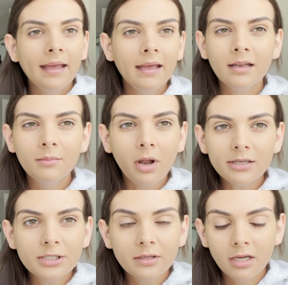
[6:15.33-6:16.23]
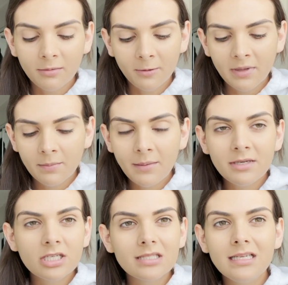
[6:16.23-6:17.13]
And I'm not doing good, but I'm like, maybe
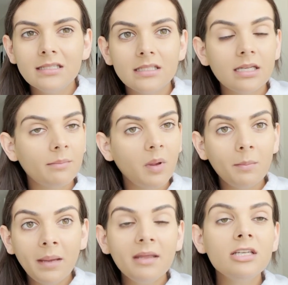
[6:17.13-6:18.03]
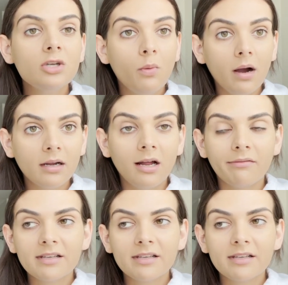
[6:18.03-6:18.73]
I need to walk it off,